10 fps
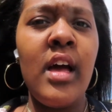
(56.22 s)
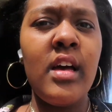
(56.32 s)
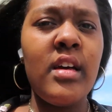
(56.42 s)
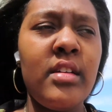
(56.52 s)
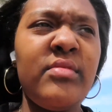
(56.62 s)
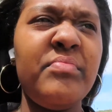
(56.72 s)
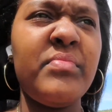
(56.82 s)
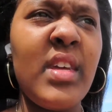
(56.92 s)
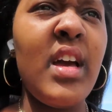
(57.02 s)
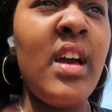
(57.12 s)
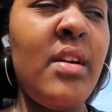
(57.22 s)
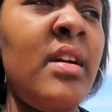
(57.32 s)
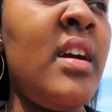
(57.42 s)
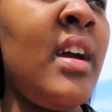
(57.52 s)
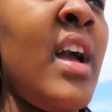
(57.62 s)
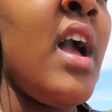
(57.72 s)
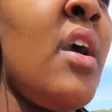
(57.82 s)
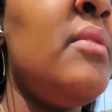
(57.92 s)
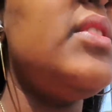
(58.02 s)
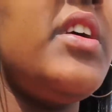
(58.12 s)
um
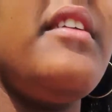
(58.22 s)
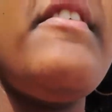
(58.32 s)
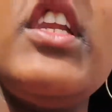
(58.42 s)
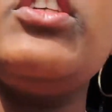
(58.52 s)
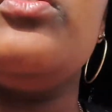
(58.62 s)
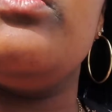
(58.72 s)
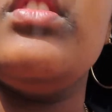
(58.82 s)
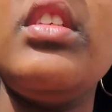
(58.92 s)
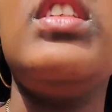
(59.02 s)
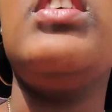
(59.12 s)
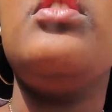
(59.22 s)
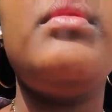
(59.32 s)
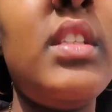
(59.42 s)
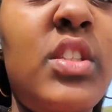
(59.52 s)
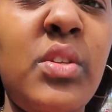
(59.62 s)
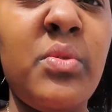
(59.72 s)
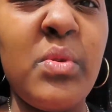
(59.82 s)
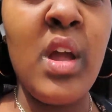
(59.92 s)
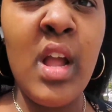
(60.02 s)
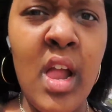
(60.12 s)
we're trying to find a store to go into
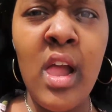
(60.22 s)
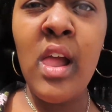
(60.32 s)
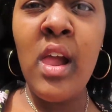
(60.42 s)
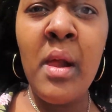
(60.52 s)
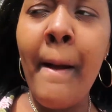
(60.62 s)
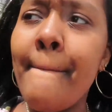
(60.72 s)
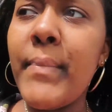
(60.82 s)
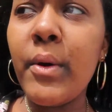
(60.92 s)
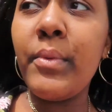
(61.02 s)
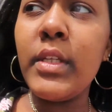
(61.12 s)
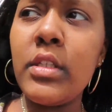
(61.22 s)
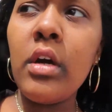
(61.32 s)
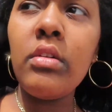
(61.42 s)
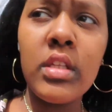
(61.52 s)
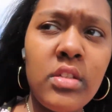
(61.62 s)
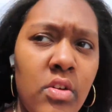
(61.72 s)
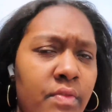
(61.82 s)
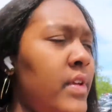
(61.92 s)
but we oh let's go over